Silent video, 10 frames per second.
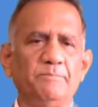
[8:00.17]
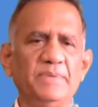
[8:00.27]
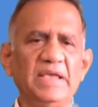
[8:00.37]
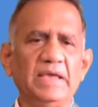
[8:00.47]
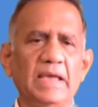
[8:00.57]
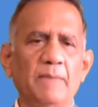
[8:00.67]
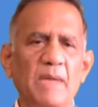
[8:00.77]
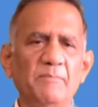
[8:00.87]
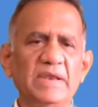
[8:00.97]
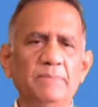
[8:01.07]
a
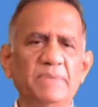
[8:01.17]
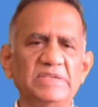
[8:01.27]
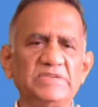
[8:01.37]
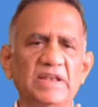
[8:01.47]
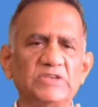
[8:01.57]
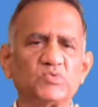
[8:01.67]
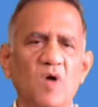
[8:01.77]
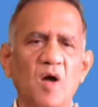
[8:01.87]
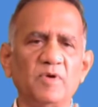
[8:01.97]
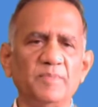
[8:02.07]
memory B cell is
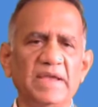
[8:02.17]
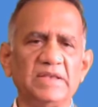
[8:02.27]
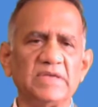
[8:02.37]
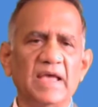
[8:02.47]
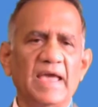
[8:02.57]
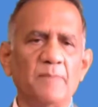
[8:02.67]
formed means